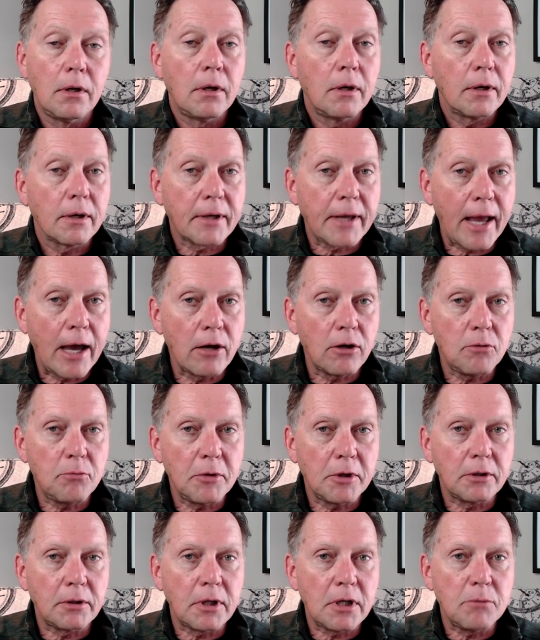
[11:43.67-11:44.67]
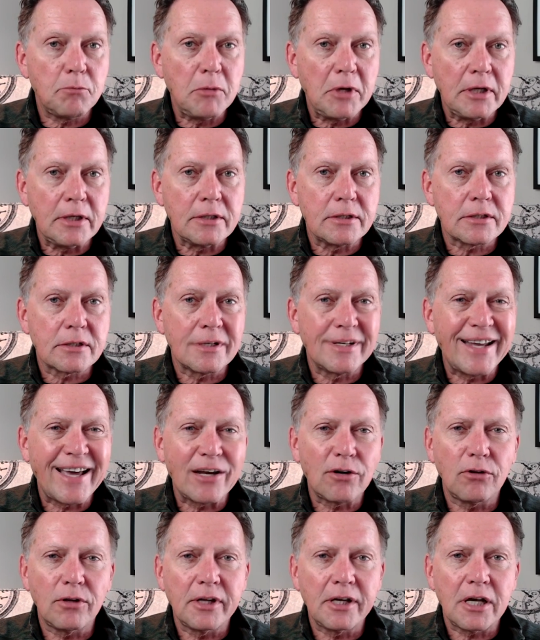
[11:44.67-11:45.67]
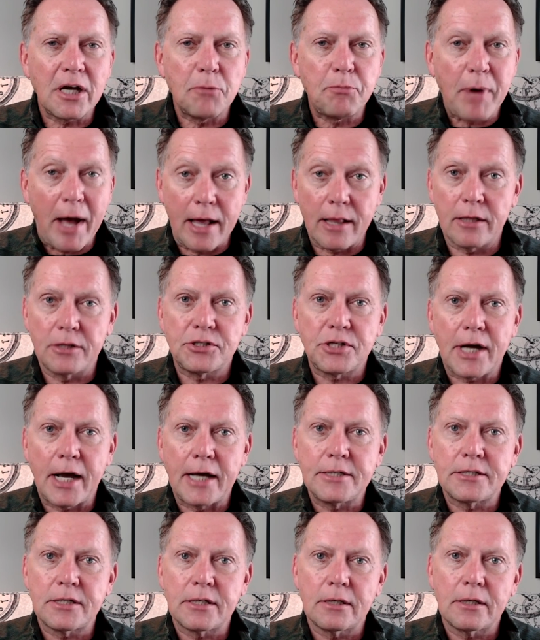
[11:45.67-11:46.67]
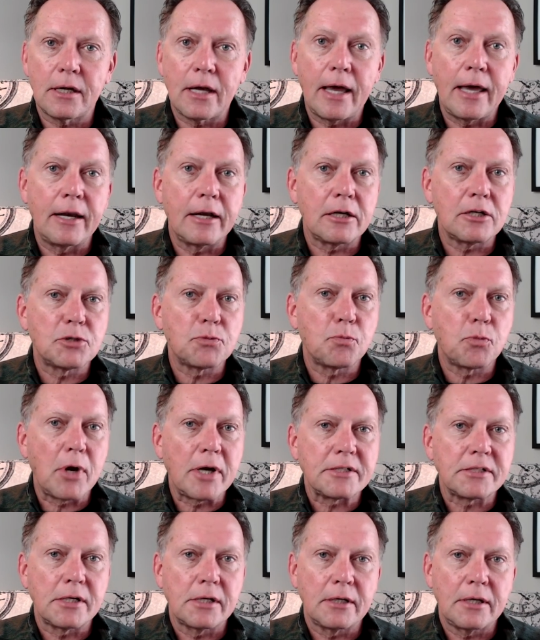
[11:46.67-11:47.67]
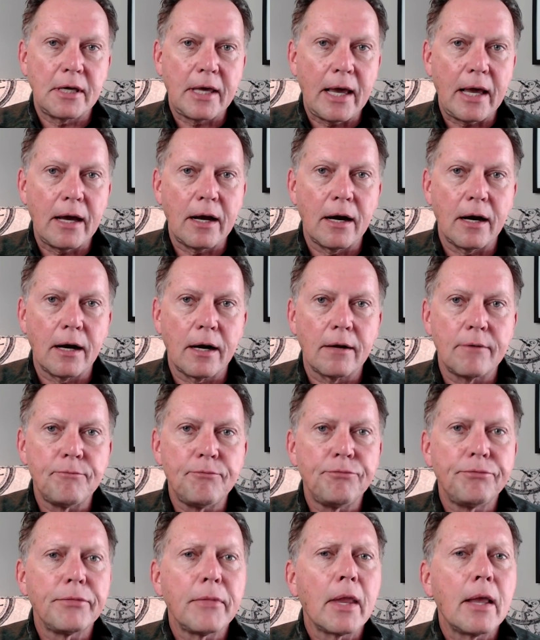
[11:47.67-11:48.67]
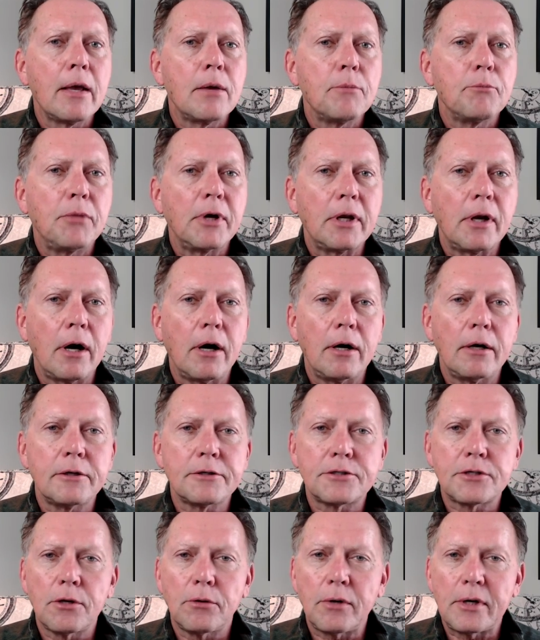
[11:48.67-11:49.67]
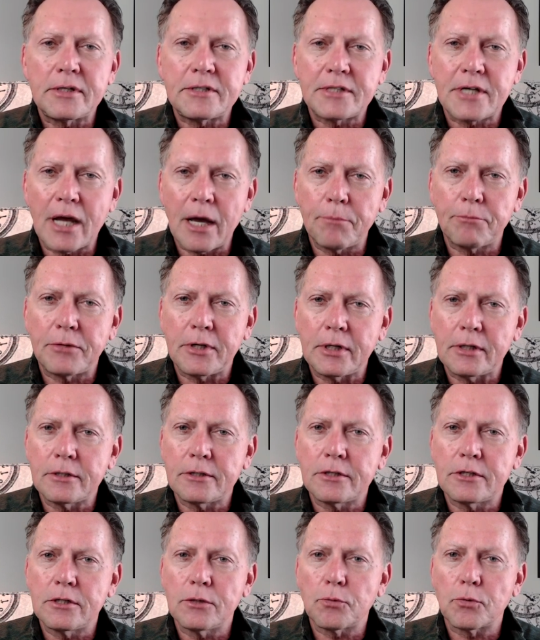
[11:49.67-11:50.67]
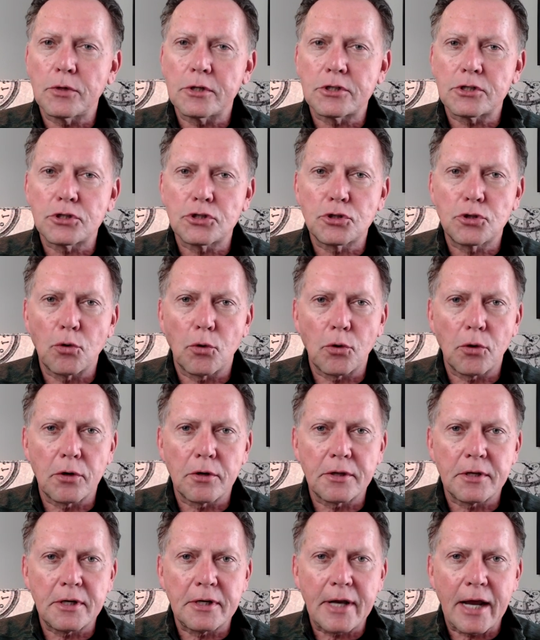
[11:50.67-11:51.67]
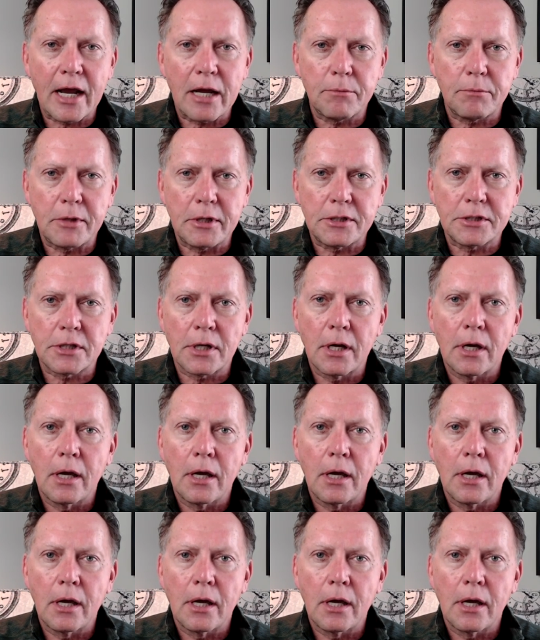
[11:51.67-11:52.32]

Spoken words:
Accountability means not only apologizing and expressing care, but also attempting to restore the damage